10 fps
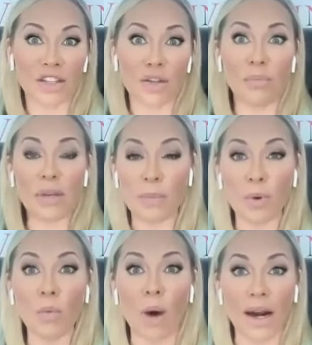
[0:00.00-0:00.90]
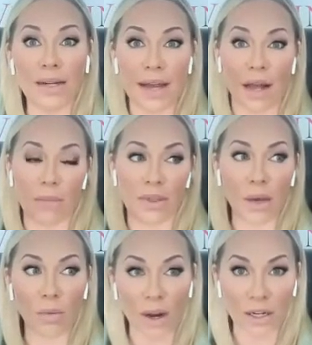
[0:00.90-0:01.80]
And so people wanted to help me.
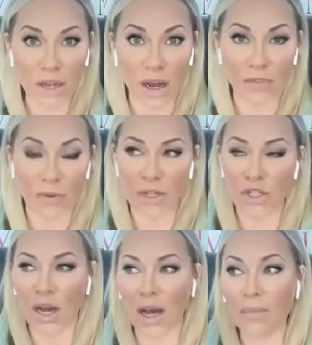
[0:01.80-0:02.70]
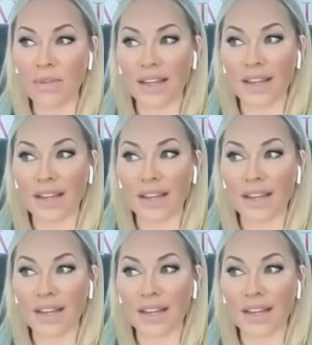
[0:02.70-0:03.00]
They wanted to offer me jobs.